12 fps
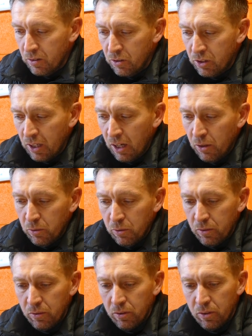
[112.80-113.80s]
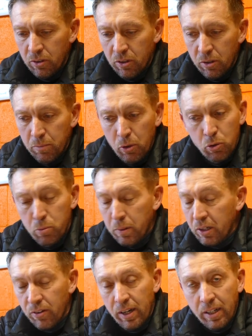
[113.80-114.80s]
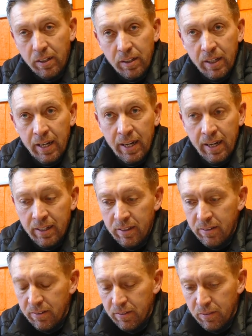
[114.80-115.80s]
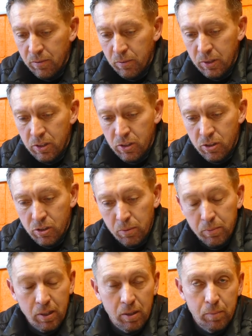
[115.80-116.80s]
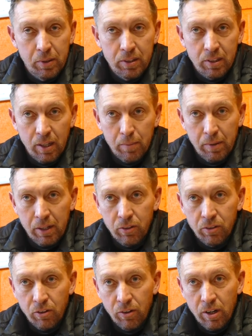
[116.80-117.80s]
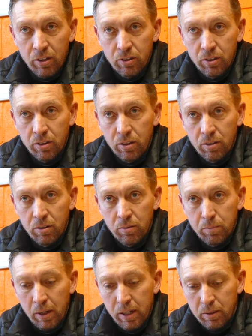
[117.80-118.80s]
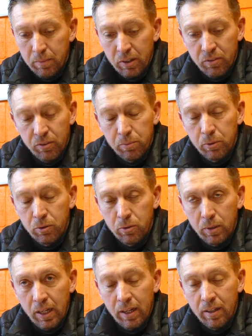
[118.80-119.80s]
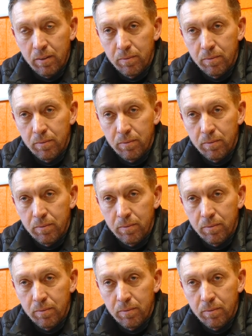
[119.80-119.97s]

so the mood's been great, and we're just chomping at the bit to get back on the grass and, and play as much football as we can.